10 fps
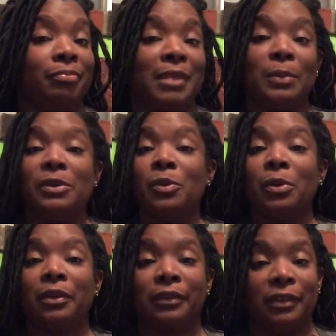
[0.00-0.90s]
maybe you
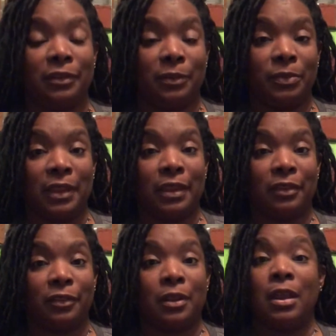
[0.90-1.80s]
will see some things.
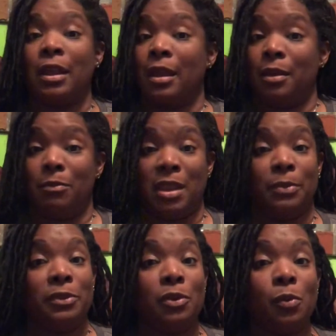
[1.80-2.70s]

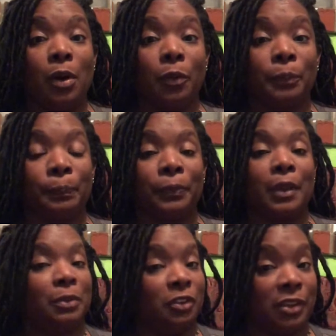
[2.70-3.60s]
Maybe you won't.
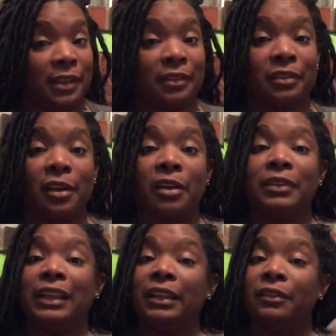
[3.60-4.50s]
But chances are, if
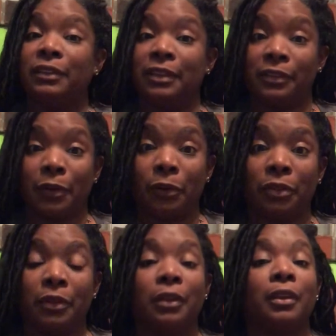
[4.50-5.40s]
they live in this earth,
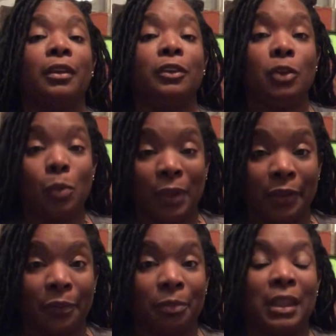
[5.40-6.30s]
you
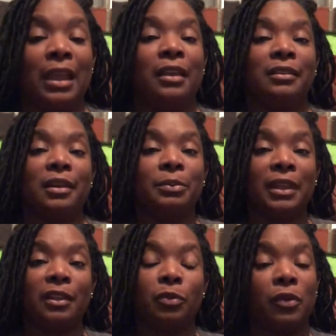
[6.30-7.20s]
will. Some
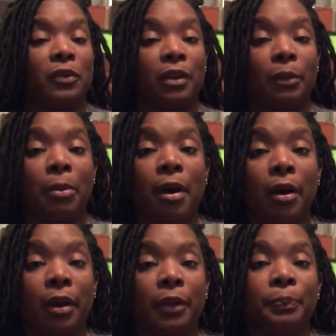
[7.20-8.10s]
things will fall
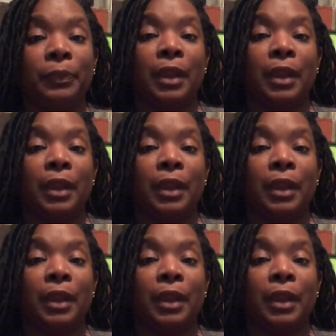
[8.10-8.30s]
apart.